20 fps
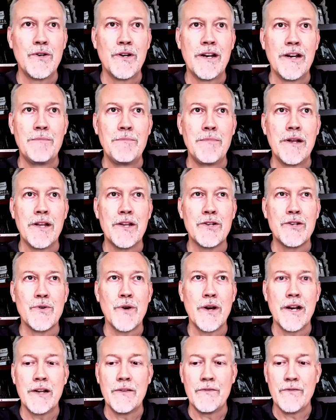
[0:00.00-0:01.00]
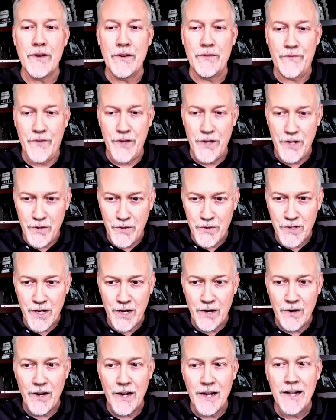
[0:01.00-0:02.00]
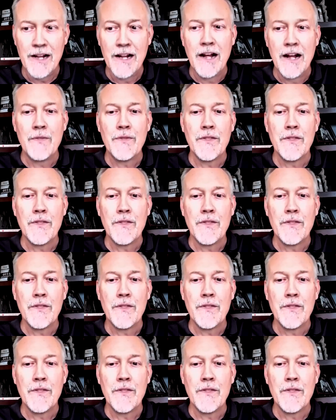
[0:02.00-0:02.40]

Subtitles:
to an administrative fiduciary